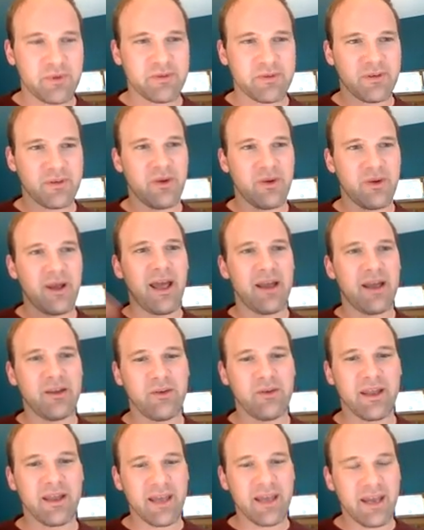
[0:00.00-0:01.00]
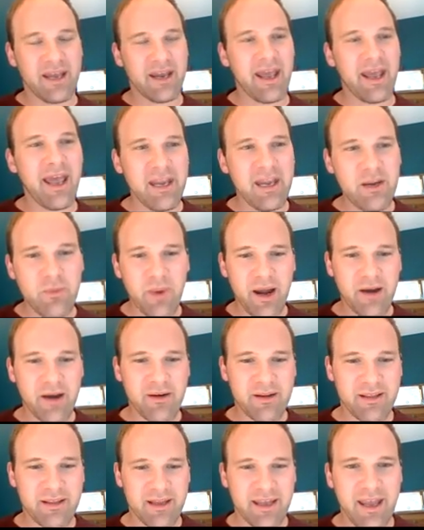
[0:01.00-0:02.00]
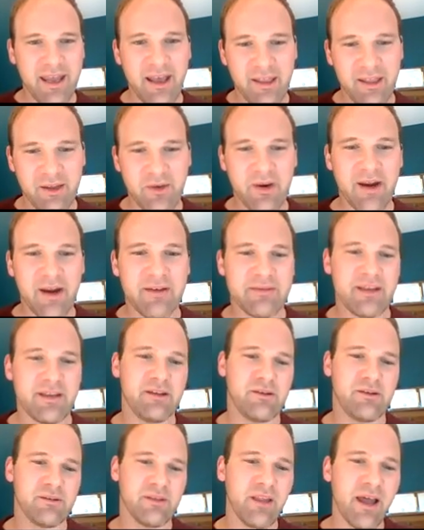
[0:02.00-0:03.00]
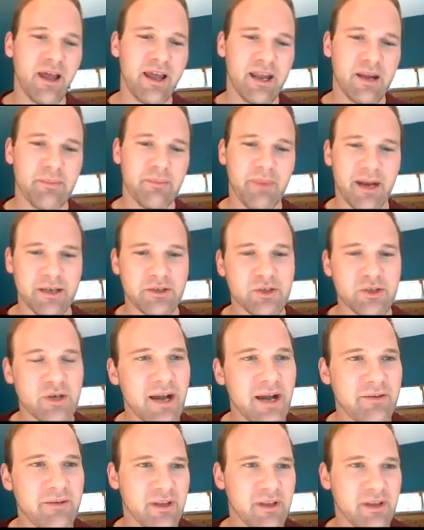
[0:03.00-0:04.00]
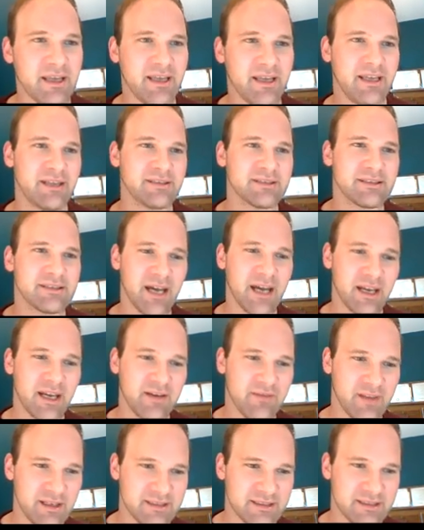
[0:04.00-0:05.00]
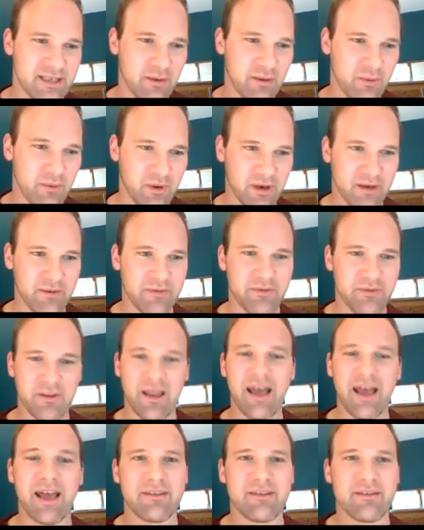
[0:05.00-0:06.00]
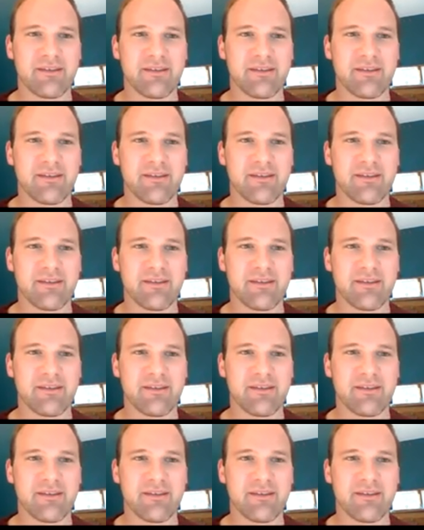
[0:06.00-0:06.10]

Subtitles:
So you can get anywhere in the Cayley graph that you'd like by traveling inside of this network of flats.